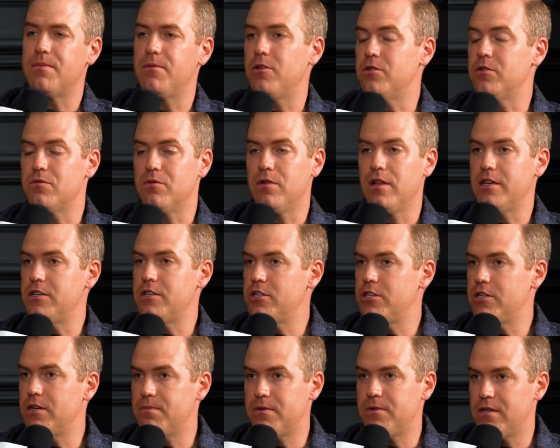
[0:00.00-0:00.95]
of those
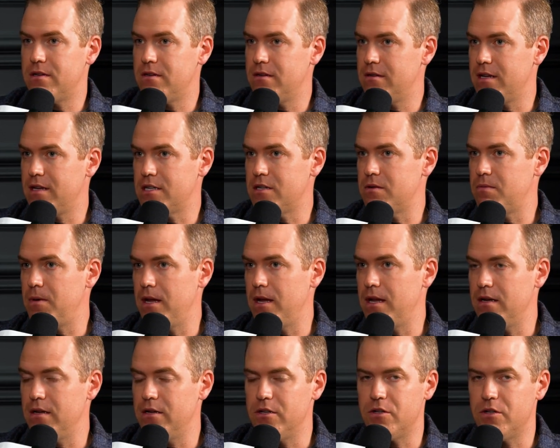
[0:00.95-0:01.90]
relationships
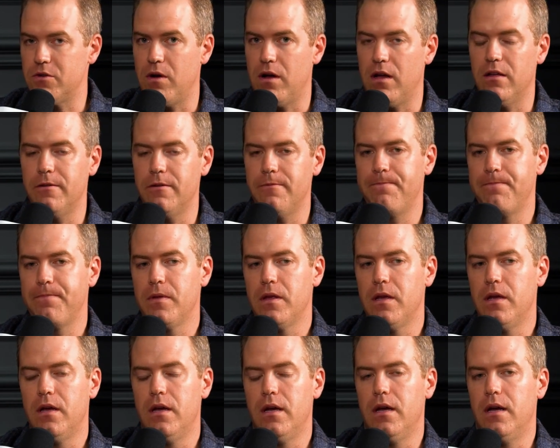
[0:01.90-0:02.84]
dissipated as well.
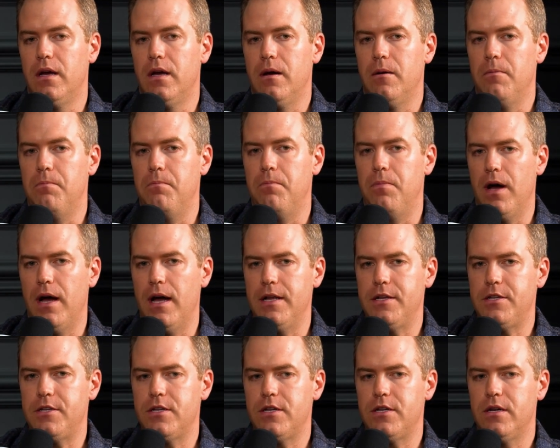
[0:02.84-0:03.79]

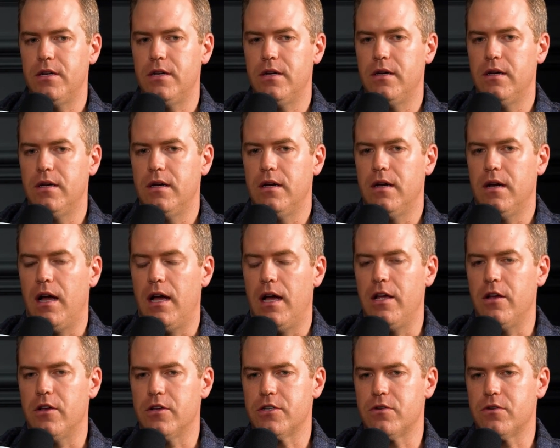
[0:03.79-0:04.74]
But
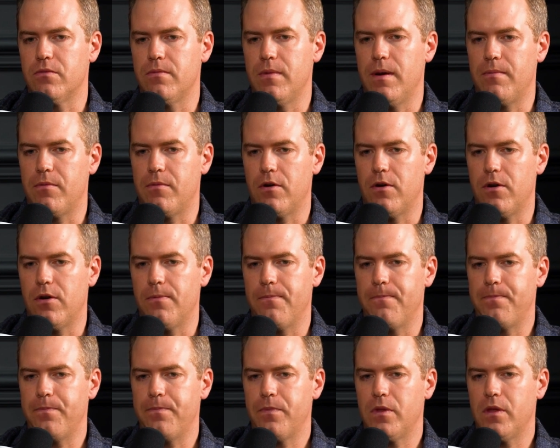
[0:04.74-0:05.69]
I also remember
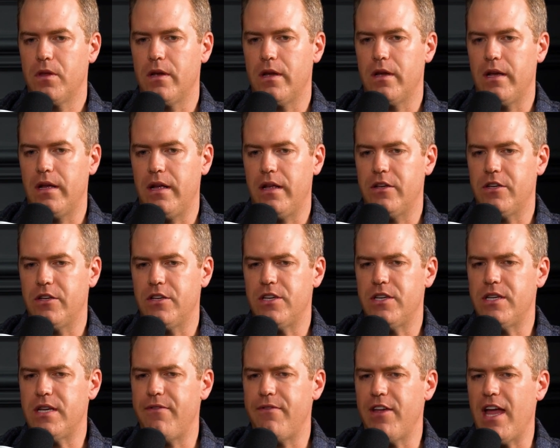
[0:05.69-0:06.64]

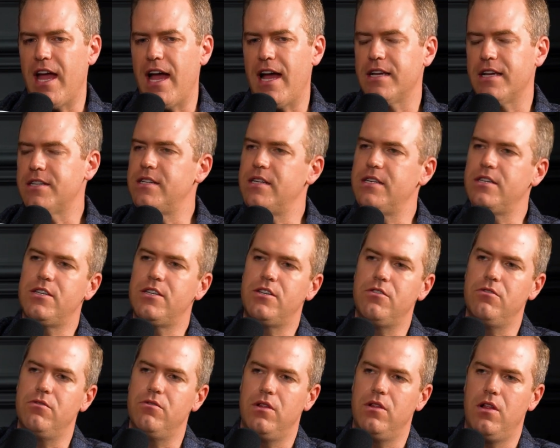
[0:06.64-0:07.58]
just having access
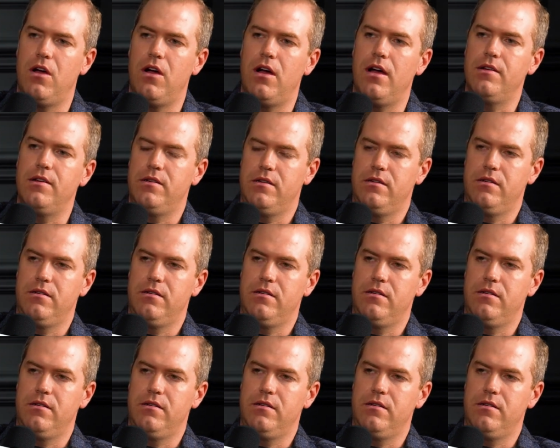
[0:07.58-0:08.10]
to a lot.